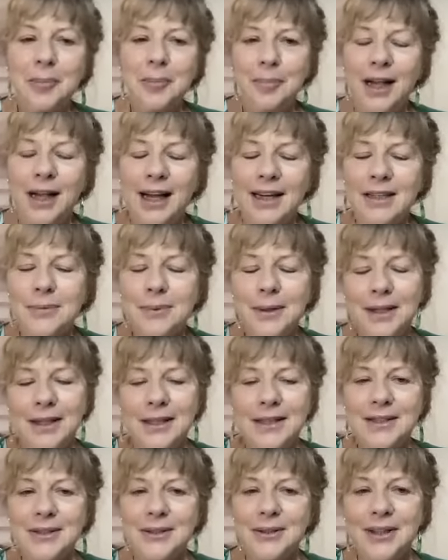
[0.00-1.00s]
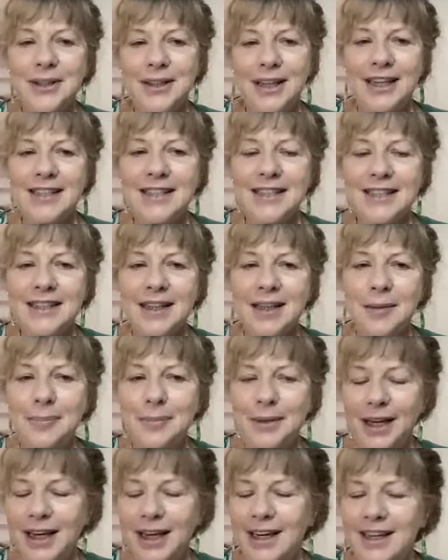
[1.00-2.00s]
planned when I saw you last time,
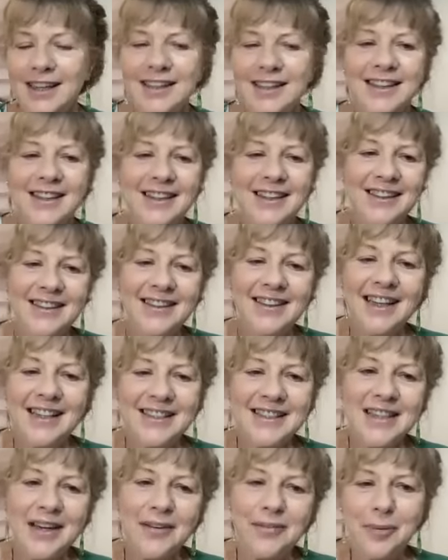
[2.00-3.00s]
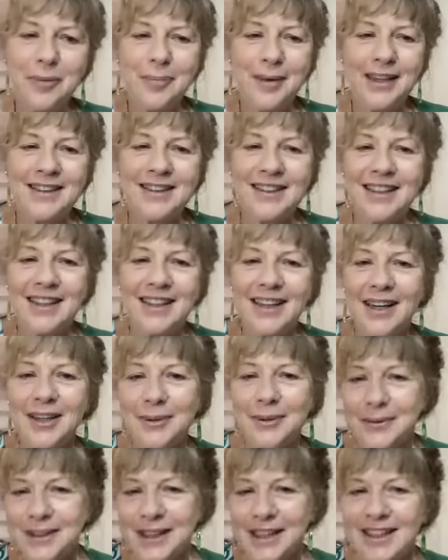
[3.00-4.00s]
but hey, that's never a bad thing, I
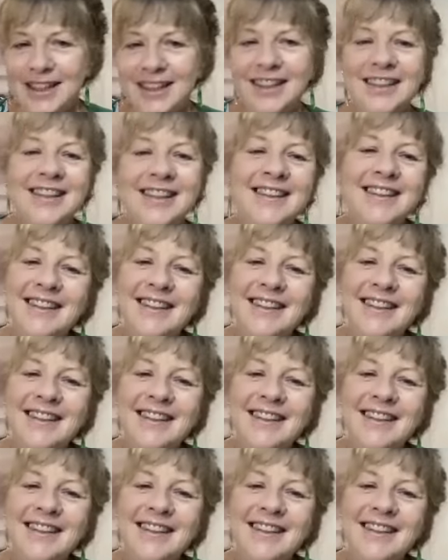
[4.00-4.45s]
don't think.